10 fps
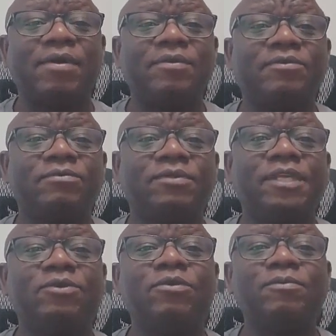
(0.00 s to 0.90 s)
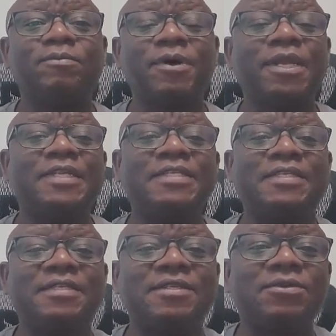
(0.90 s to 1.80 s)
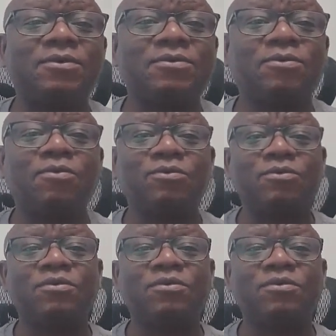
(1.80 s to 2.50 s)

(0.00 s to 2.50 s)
So they don't bother to